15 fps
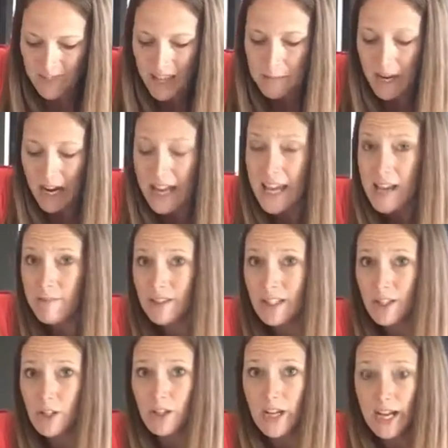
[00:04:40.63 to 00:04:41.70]
but I am
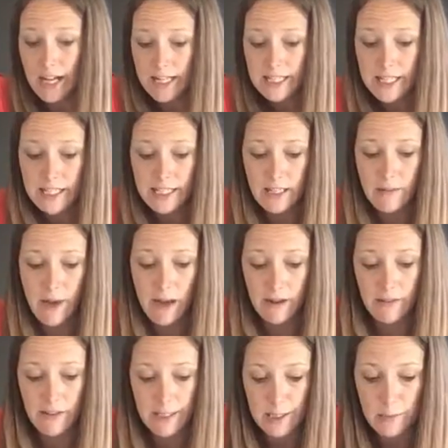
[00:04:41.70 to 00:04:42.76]
gonna grate a decent amount
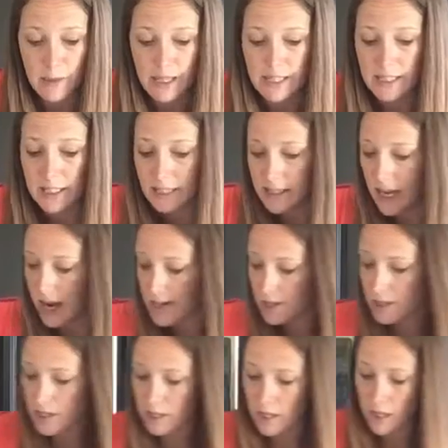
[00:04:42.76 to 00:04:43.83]
of this because this is
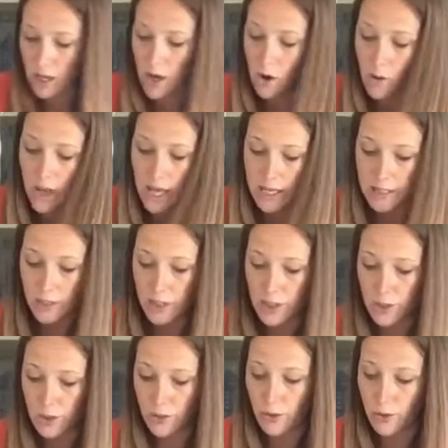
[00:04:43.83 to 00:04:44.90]
actually gonna go
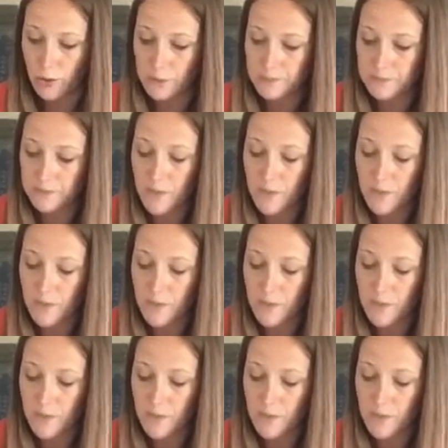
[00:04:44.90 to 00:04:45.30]
into,